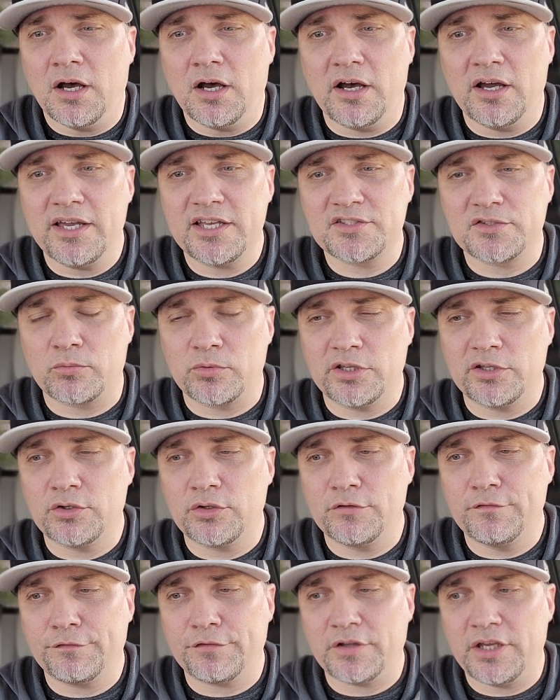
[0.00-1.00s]
has a really
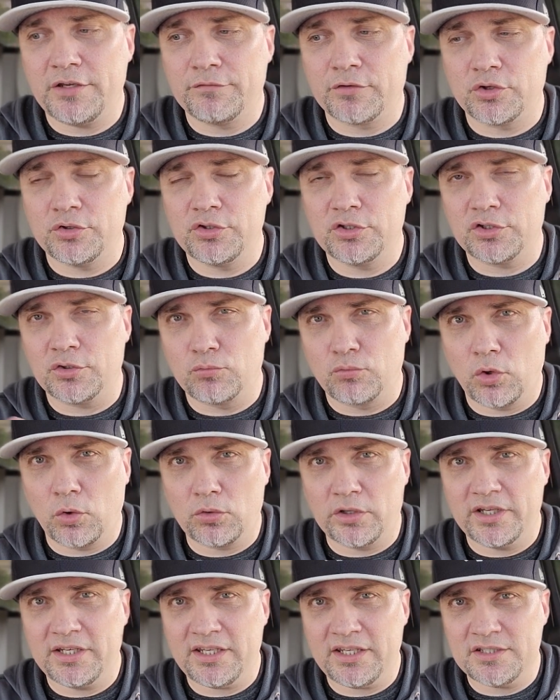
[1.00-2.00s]
good flavor and you can
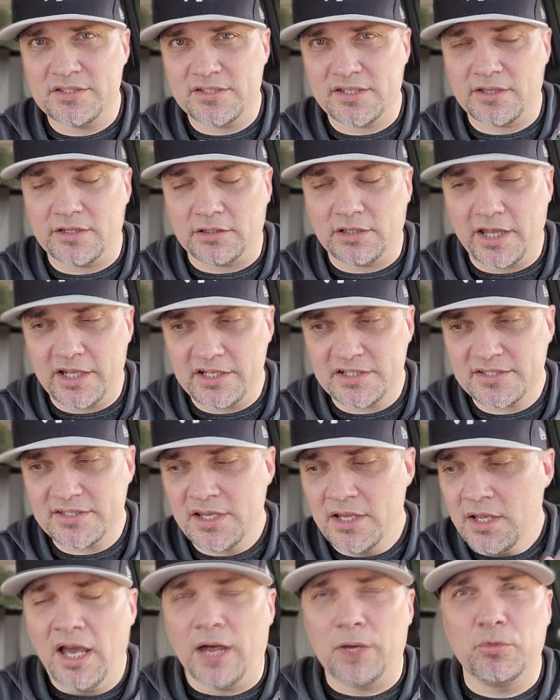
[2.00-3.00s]
roll it into the lettuce.
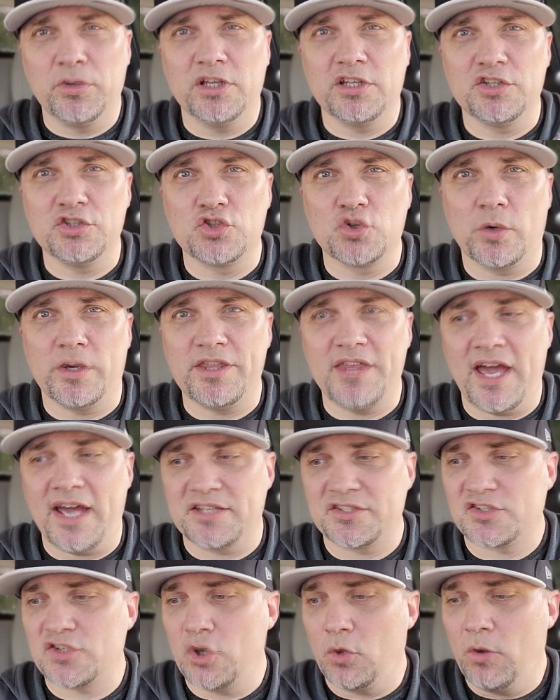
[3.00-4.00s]
I really enjoy
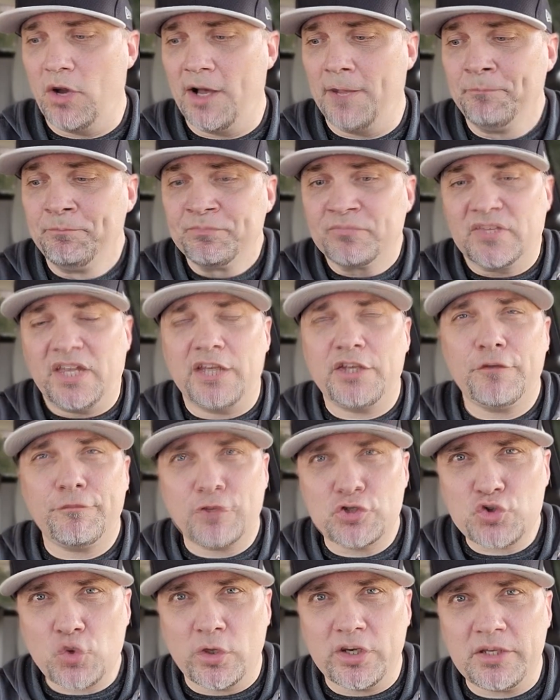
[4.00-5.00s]
that. So thank you
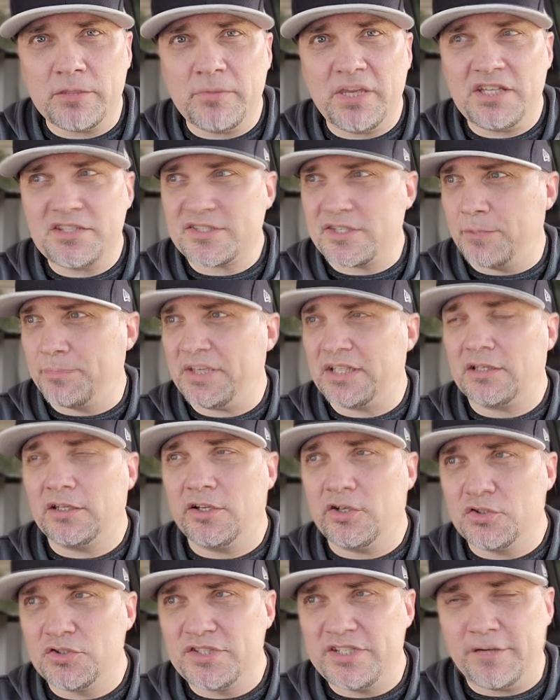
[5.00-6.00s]
for joining me. Something a
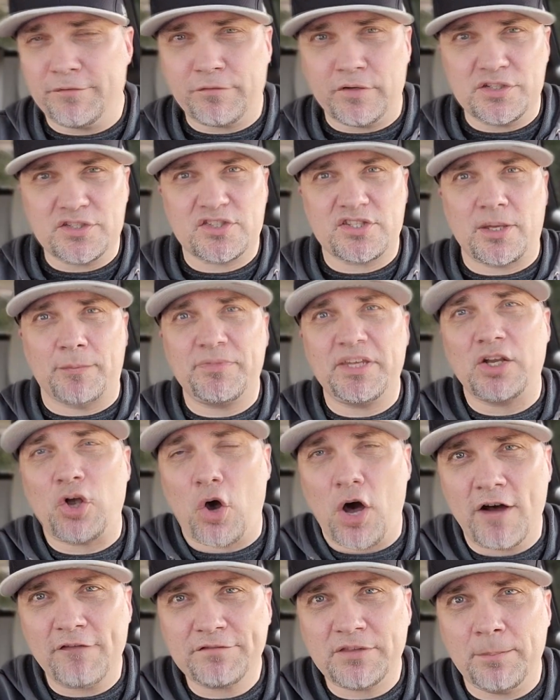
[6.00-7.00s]
little different, something
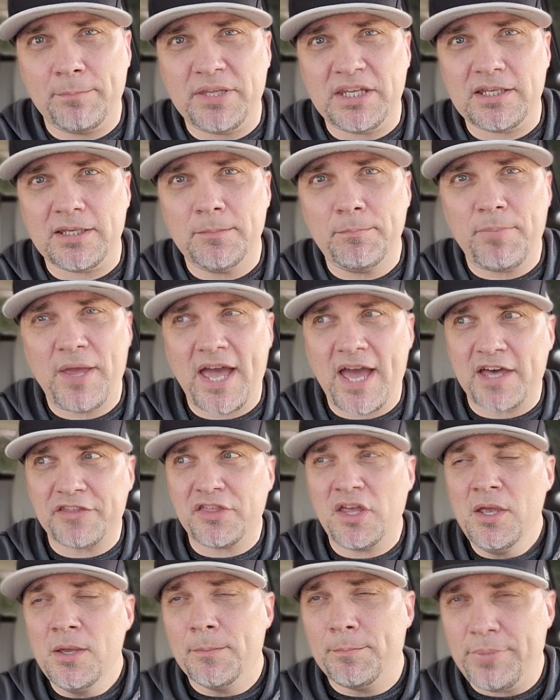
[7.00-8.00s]
off the beaten
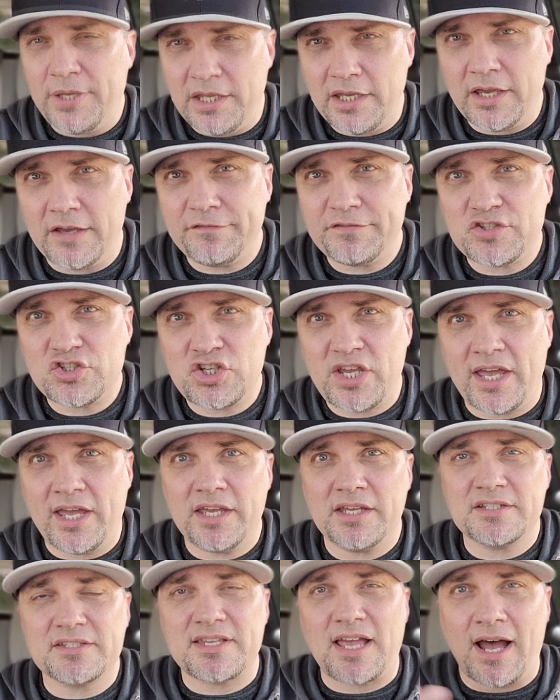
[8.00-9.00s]
path. P.F.
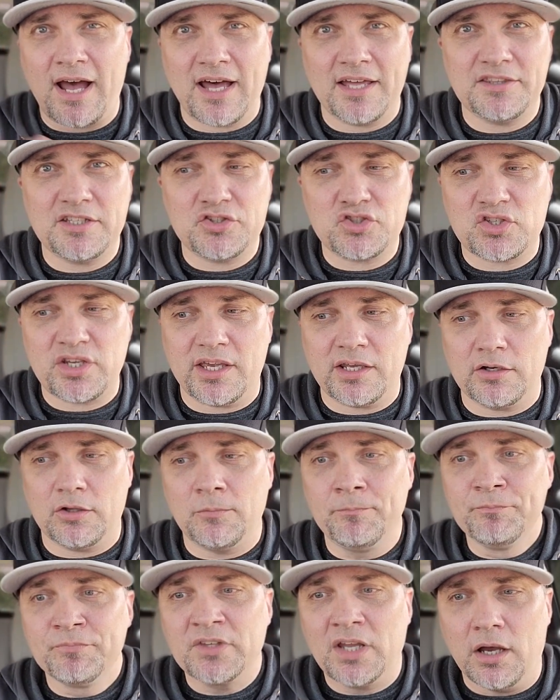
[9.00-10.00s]
Chang's on the
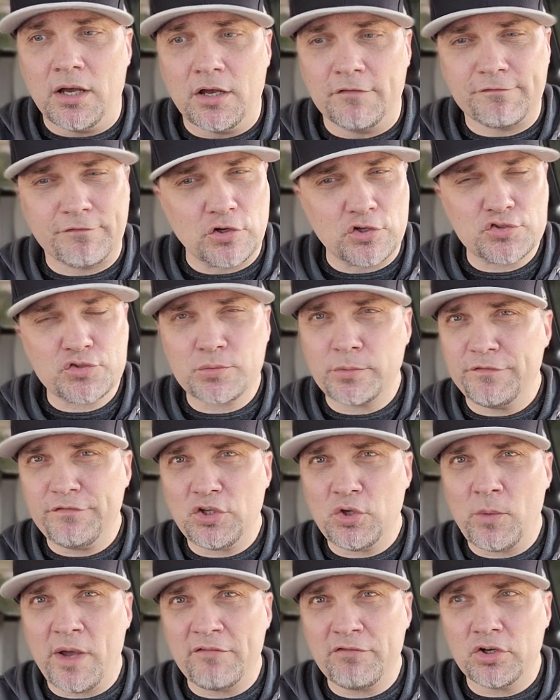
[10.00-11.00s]
channel. First
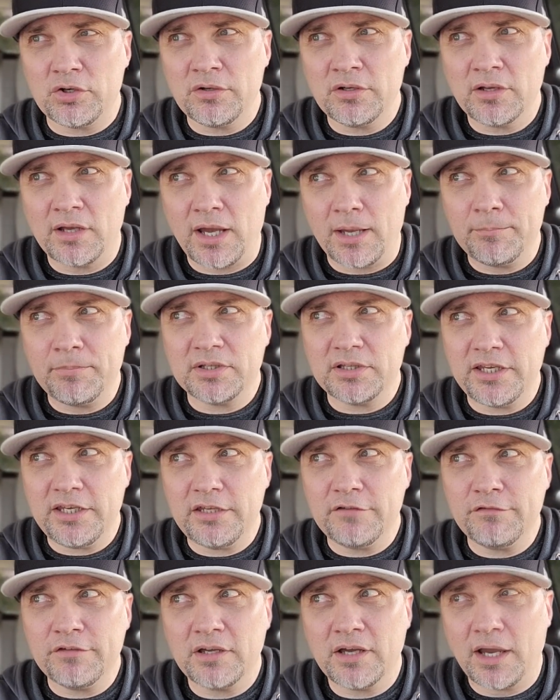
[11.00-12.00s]
review ever, I
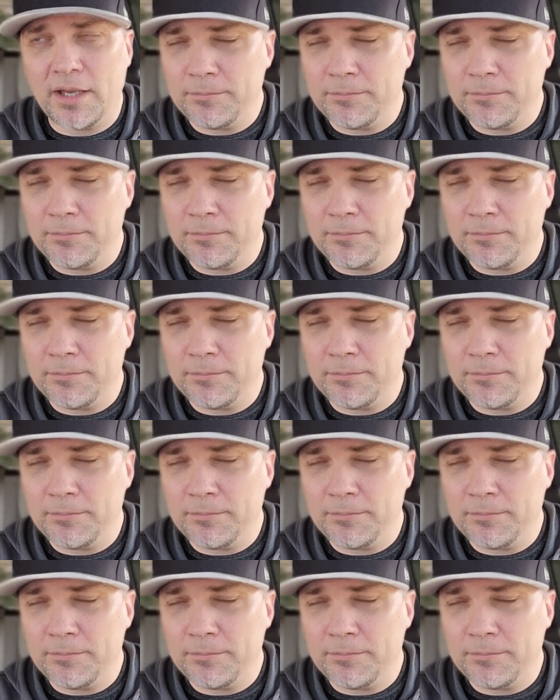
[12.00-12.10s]
believe.